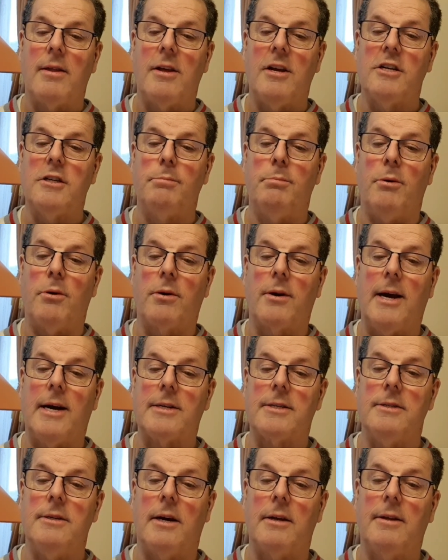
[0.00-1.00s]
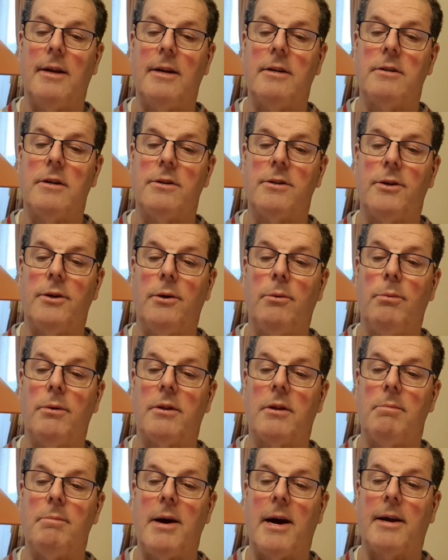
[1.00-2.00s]
This book has nothing to do
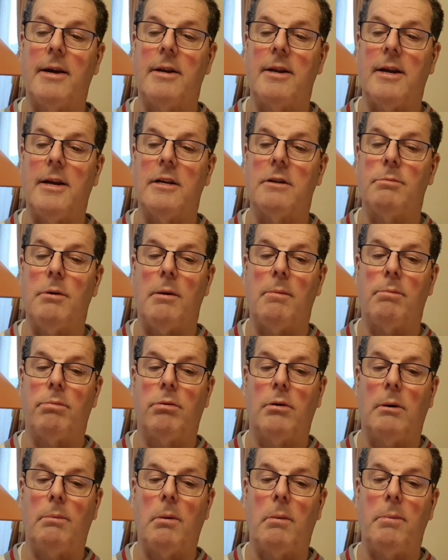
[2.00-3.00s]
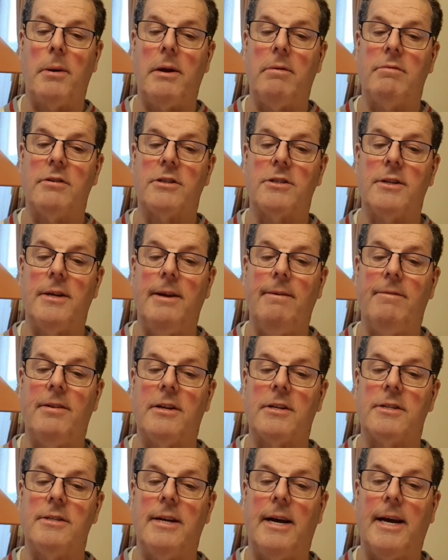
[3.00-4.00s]
with the Maccabees, but probably received
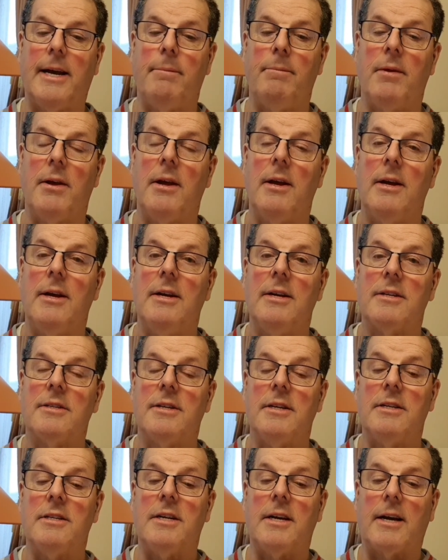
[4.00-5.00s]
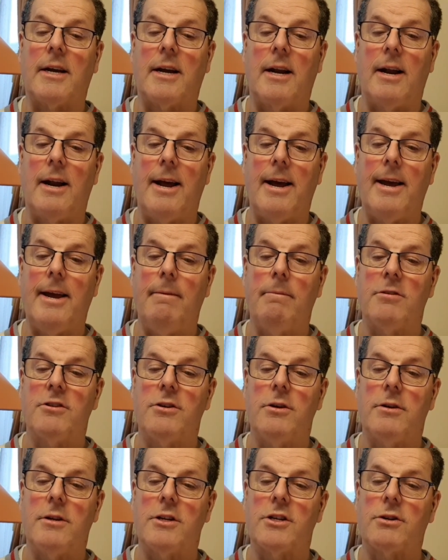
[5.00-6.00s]
its name since it claims
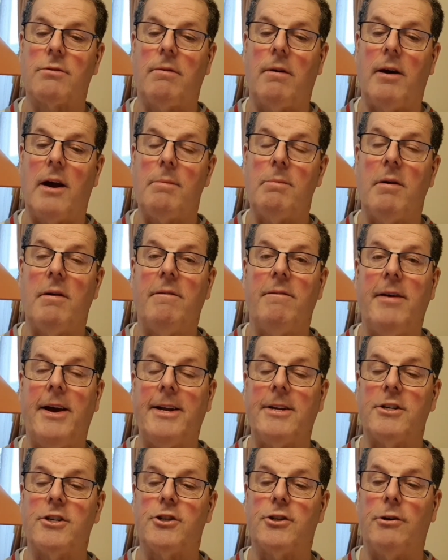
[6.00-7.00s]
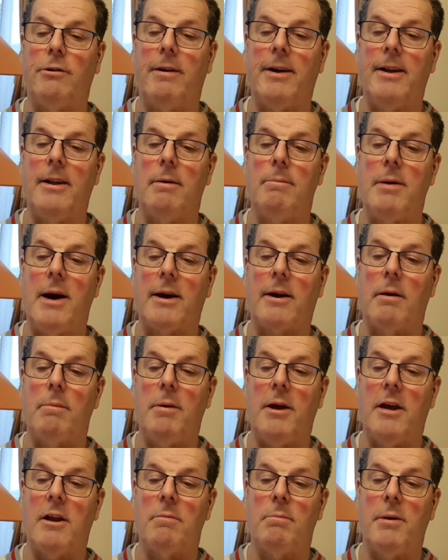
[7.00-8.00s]
to describe events during the
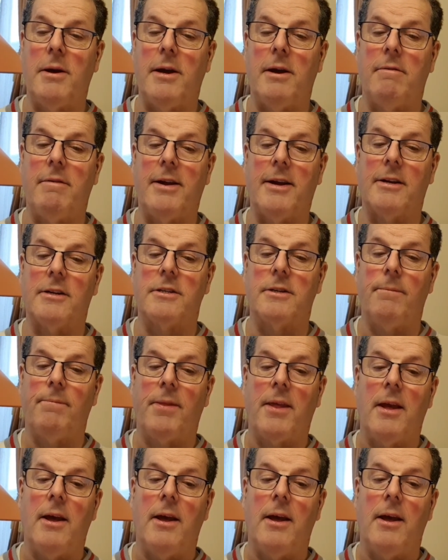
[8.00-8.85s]
Maccabean period.